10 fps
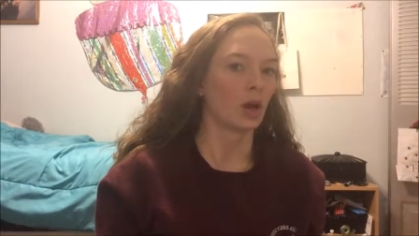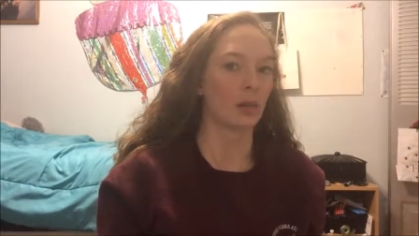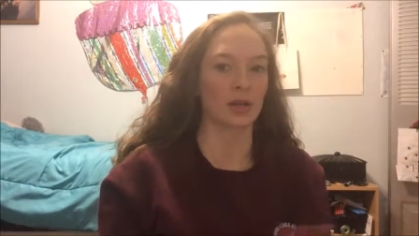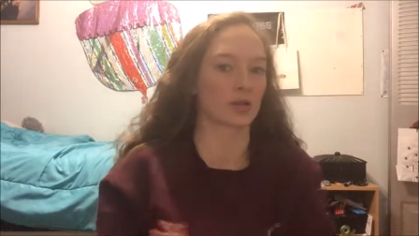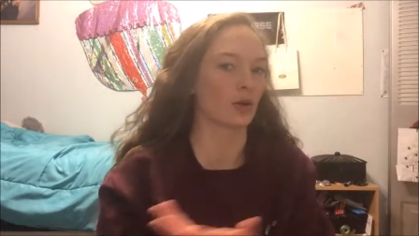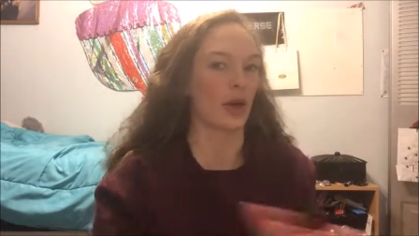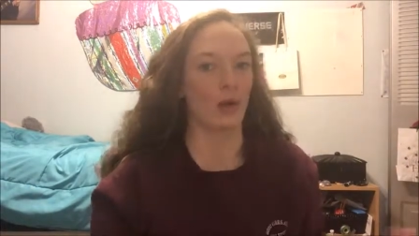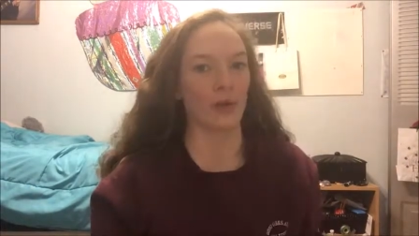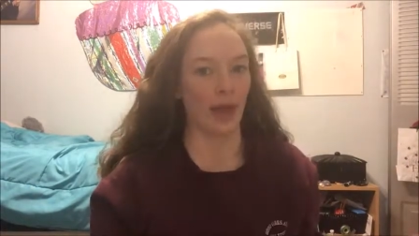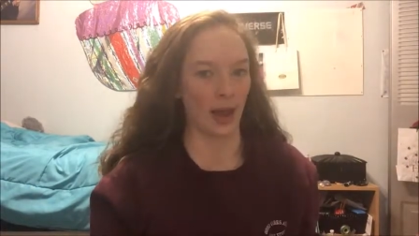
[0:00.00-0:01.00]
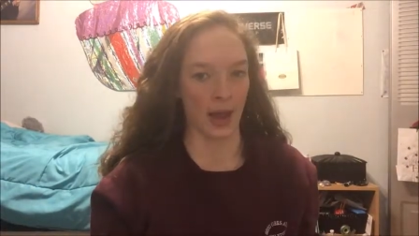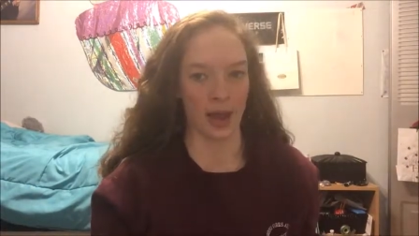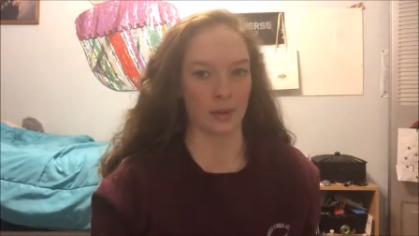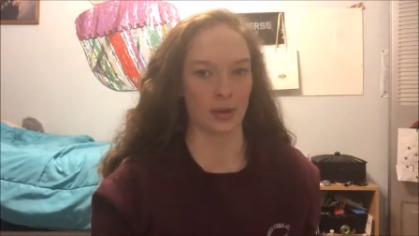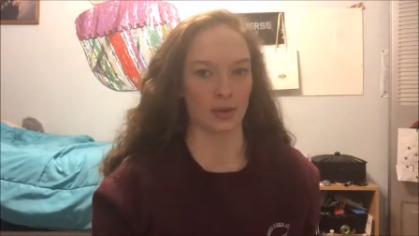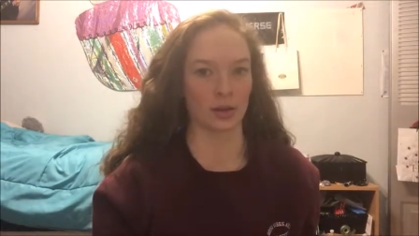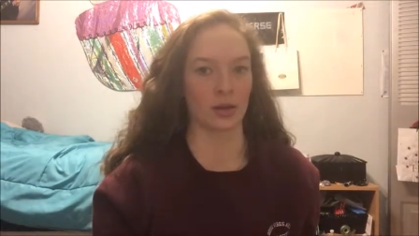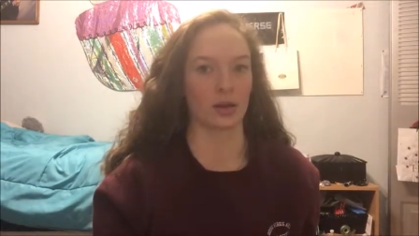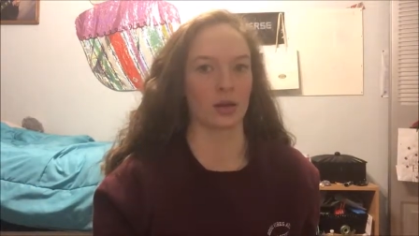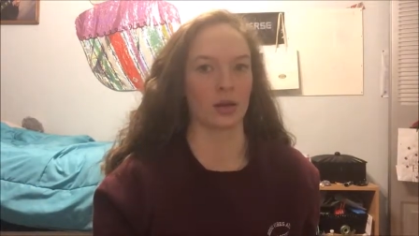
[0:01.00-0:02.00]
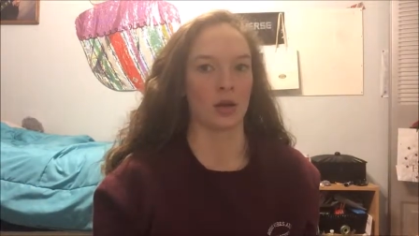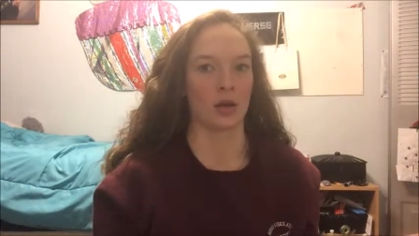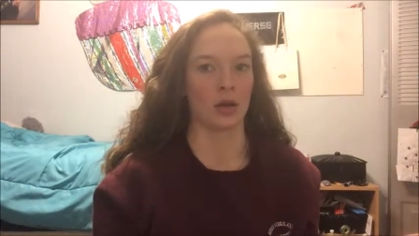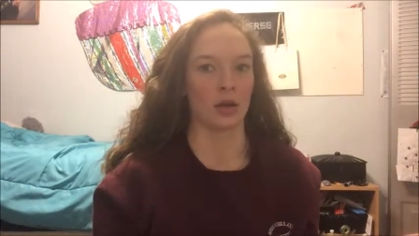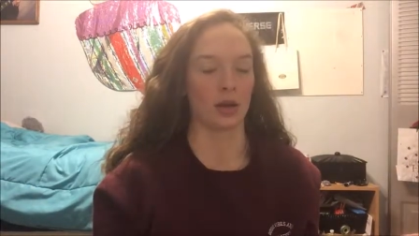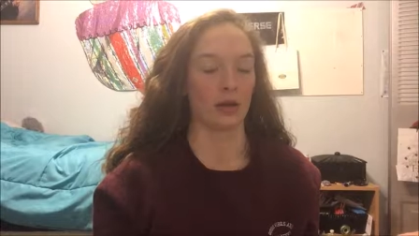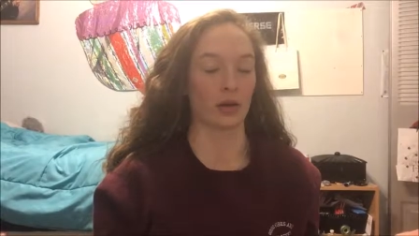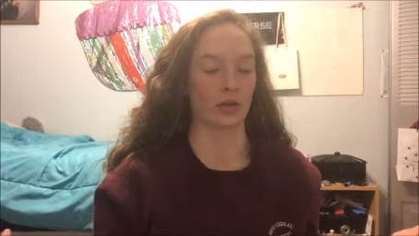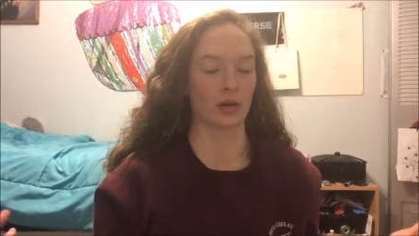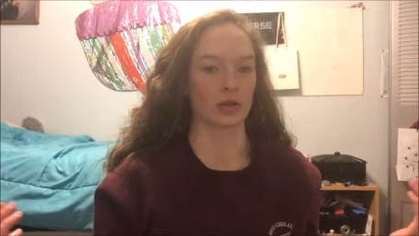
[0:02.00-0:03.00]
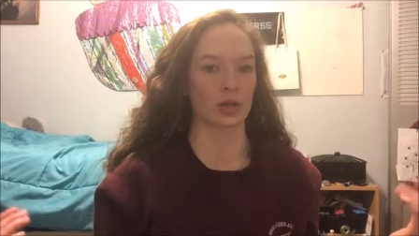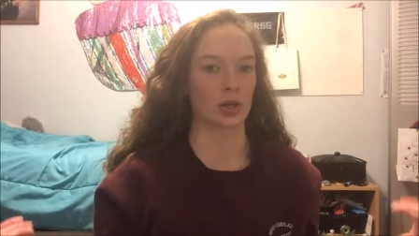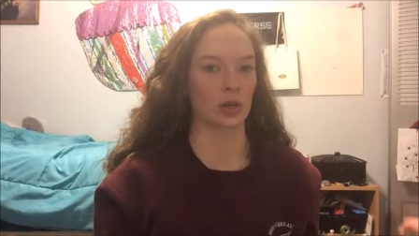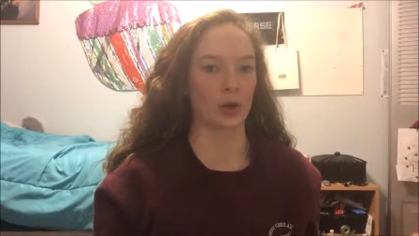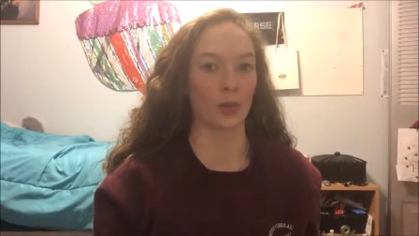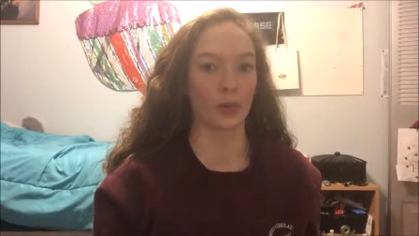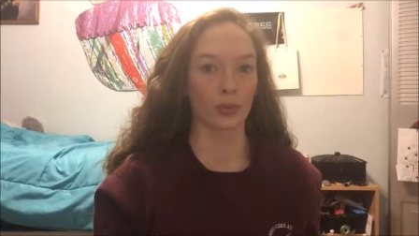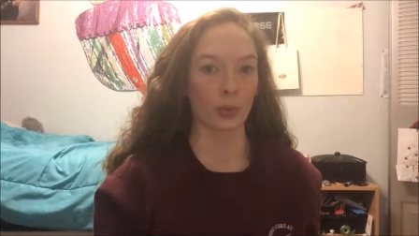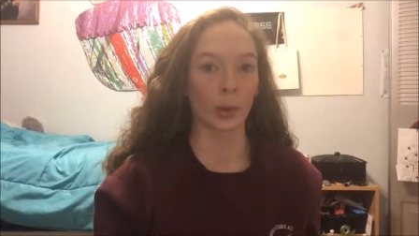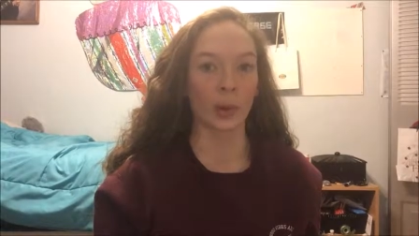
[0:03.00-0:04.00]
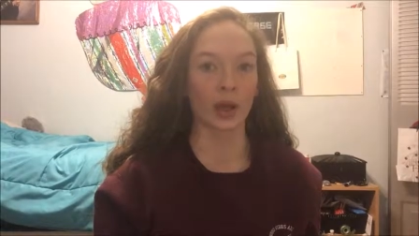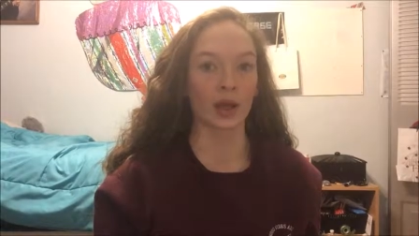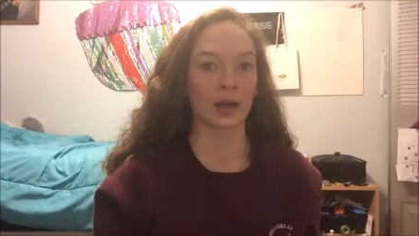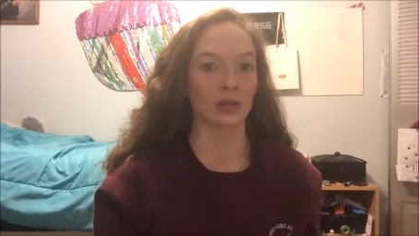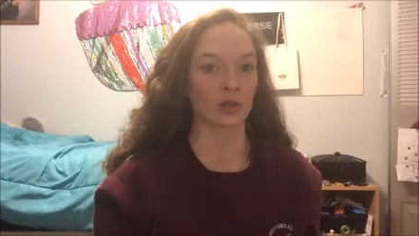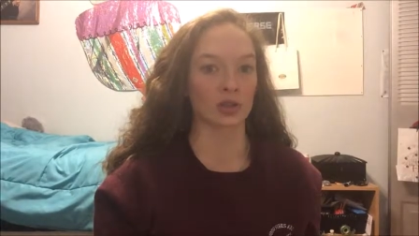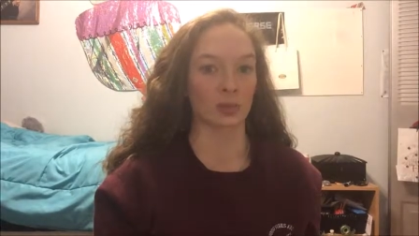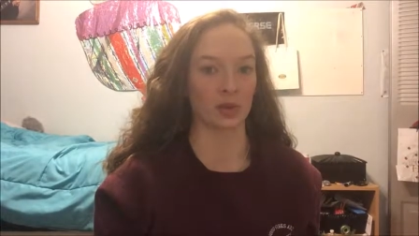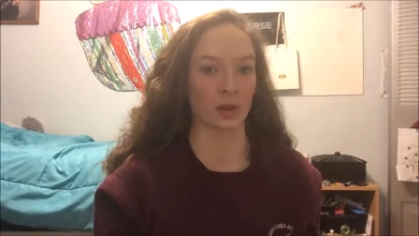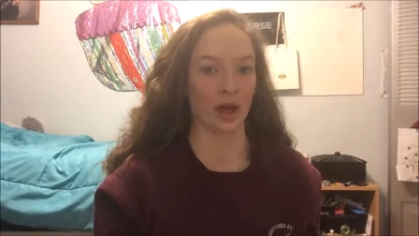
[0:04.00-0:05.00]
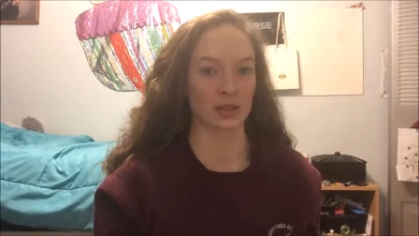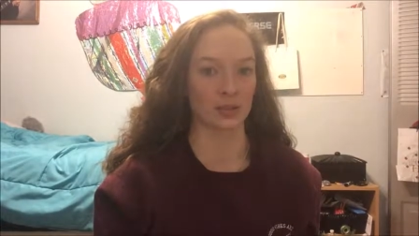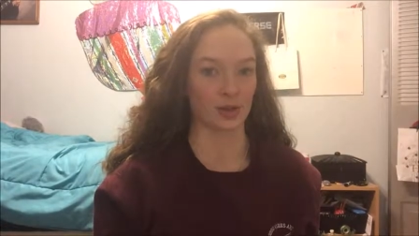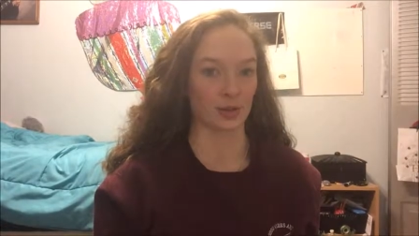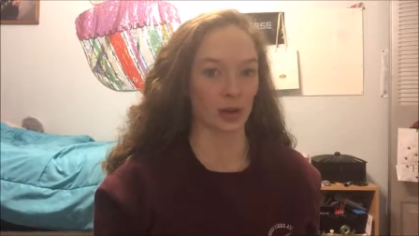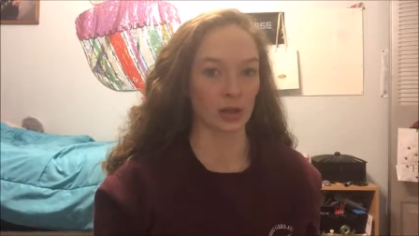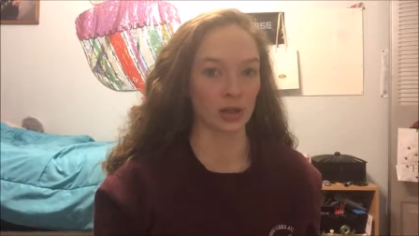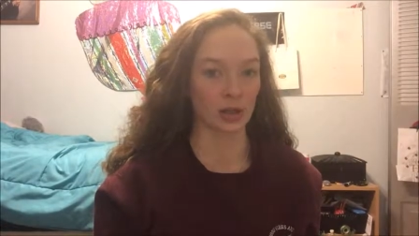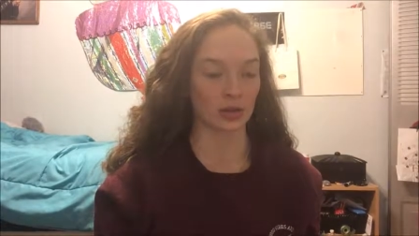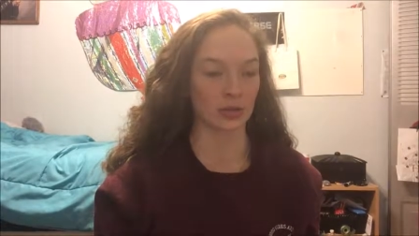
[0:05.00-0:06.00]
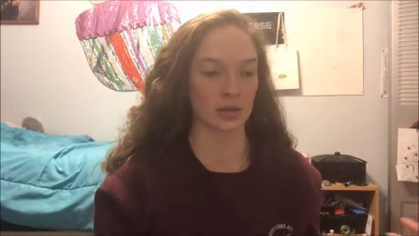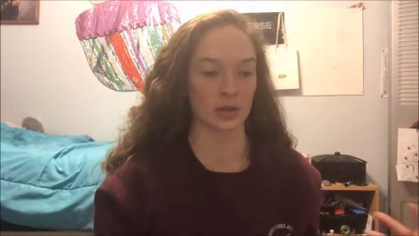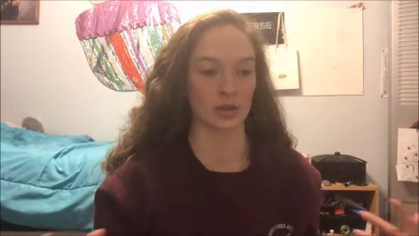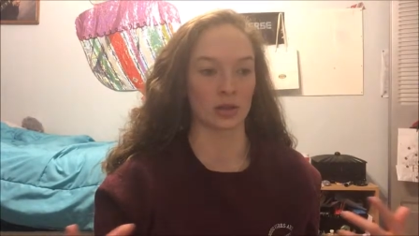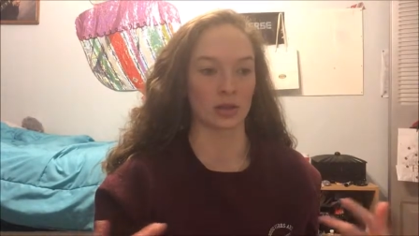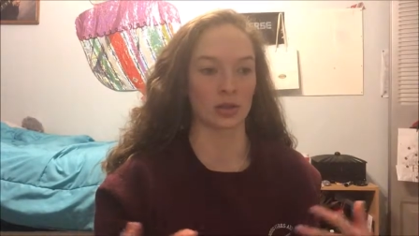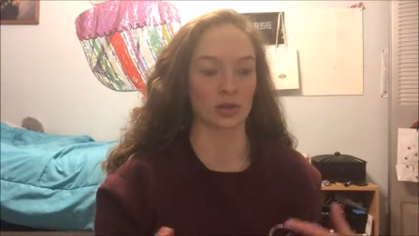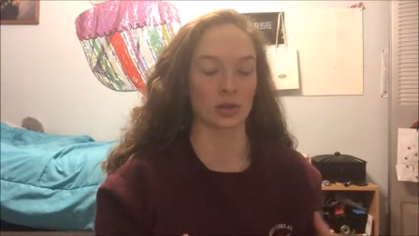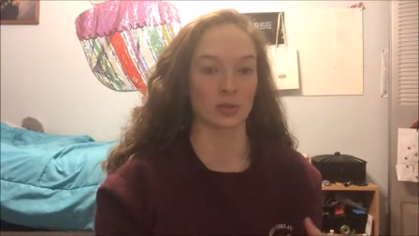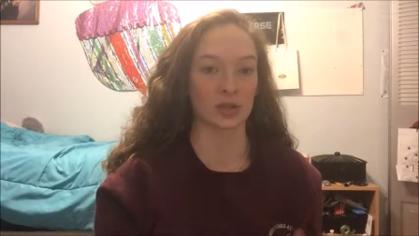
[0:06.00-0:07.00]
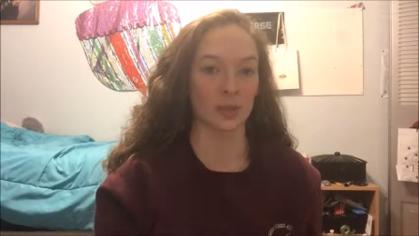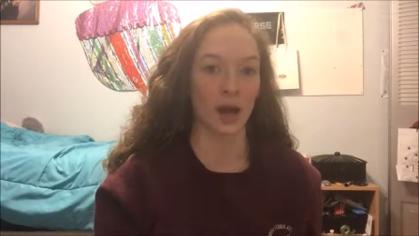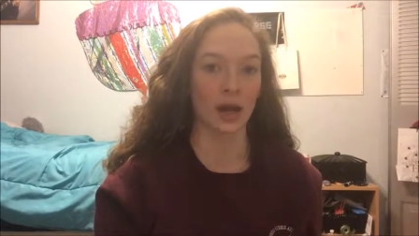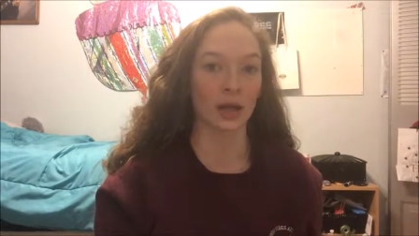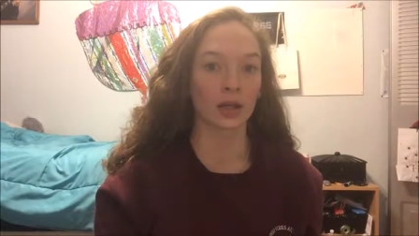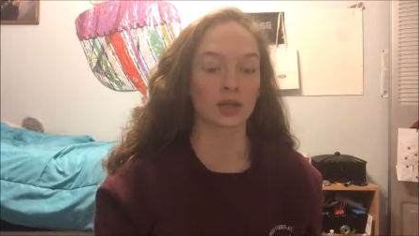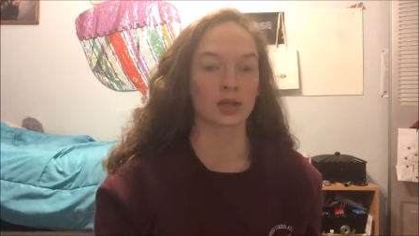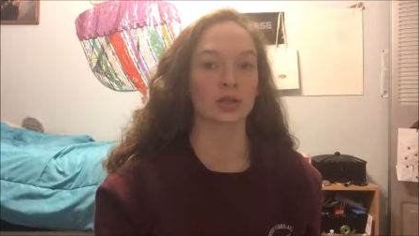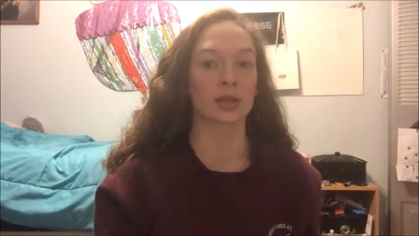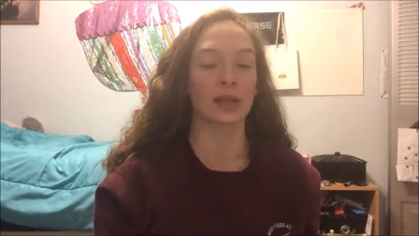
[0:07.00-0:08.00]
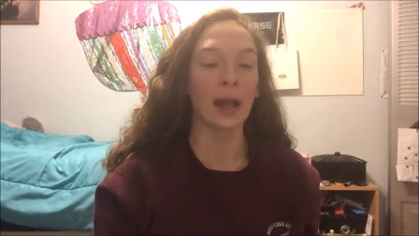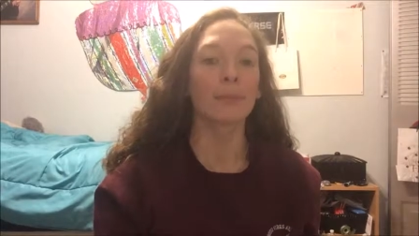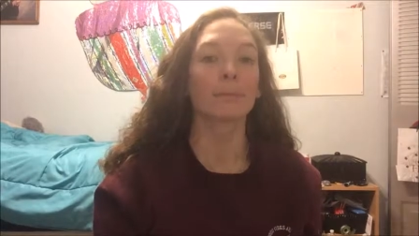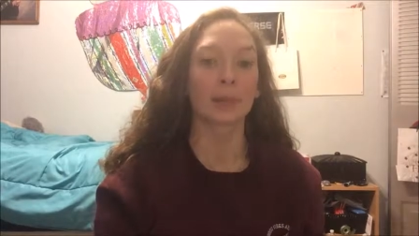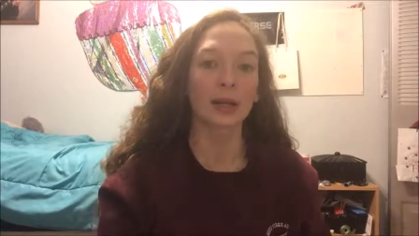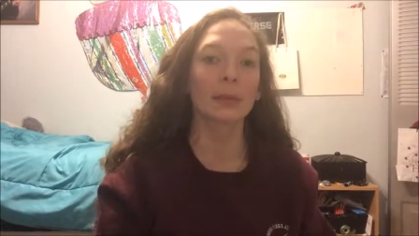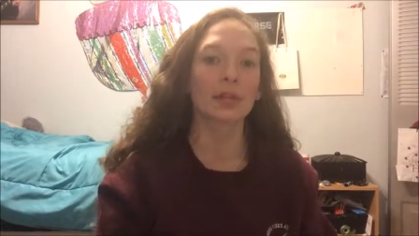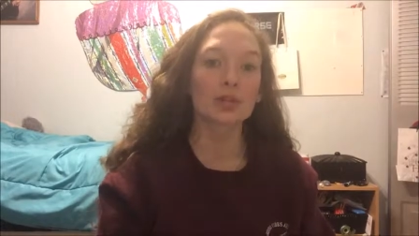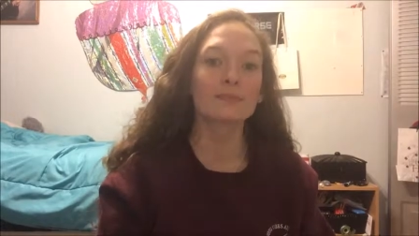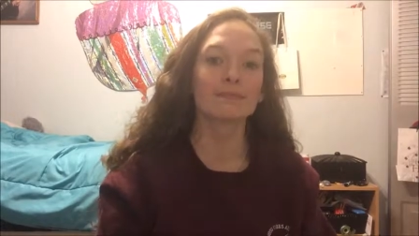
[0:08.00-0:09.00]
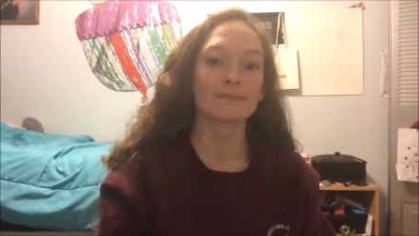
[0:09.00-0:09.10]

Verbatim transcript: I'm like, so how will that happen? Like, eh, are they just going to go through it? And if there's something that hasn't been credited, they're just going to assume it's mine? And she's like, yeah, pretty much.